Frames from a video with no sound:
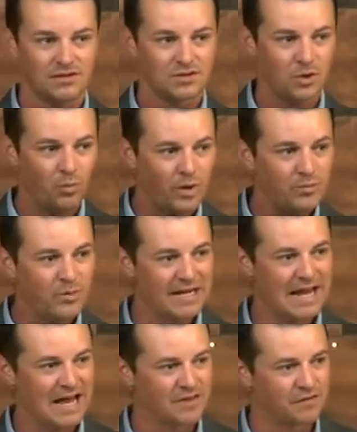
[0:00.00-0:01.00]
So when we
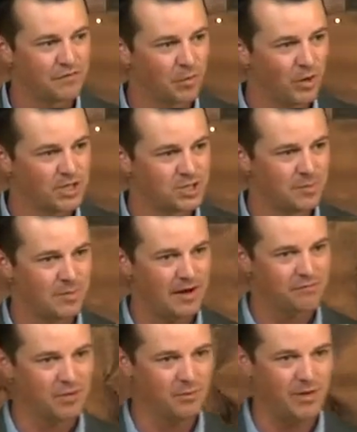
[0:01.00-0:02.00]
gather for worship
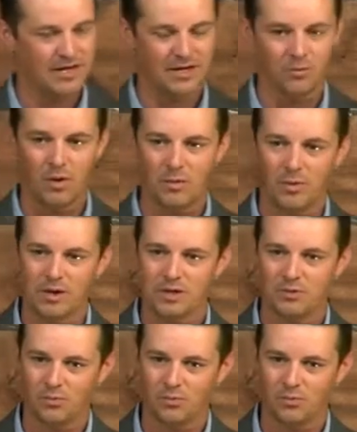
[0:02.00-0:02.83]
every week, what we,